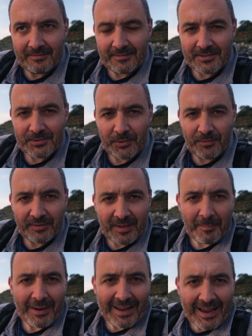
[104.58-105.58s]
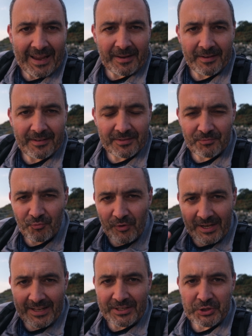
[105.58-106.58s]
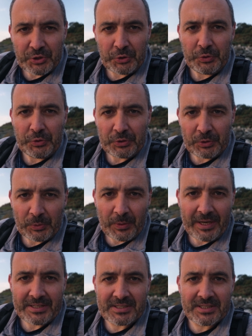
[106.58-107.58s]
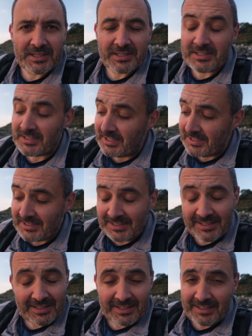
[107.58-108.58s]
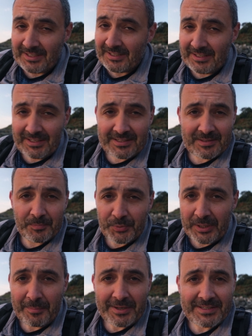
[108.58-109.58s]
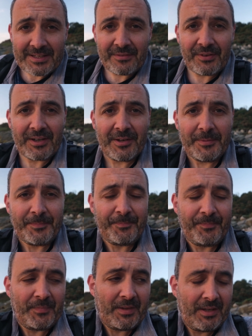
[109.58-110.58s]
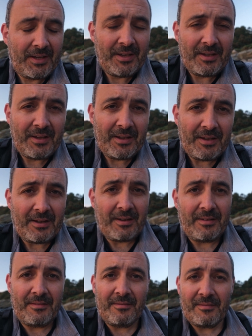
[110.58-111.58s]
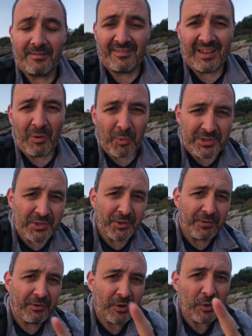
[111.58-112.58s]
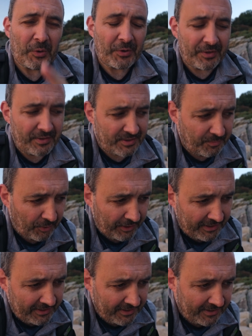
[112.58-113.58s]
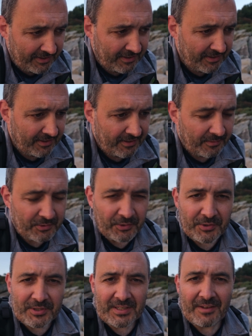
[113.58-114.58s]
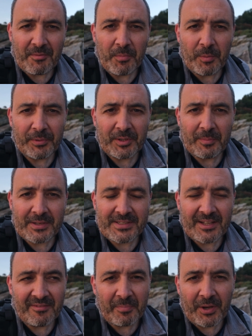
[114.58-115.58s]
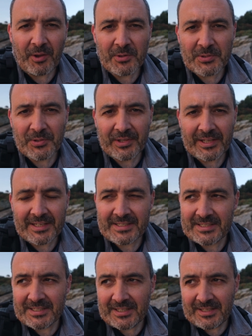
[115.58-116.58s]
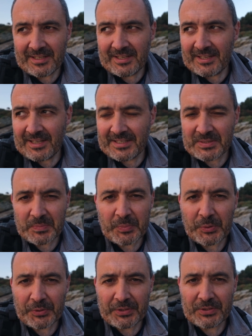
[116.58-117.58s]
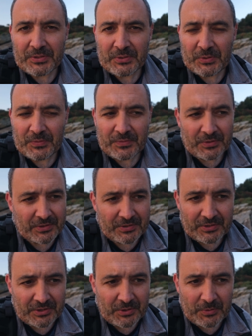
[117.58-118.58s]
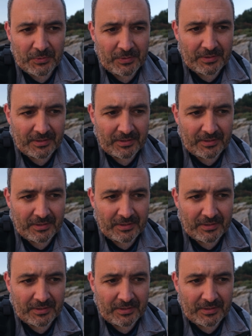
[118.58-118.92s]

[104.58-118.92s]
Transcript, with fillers: to sort of get my eye really attuned to locations such as this is to bring myself here. And I wasn't going to record this morning, I was going to just have a moment to myself, but I also think it's important to sort of just show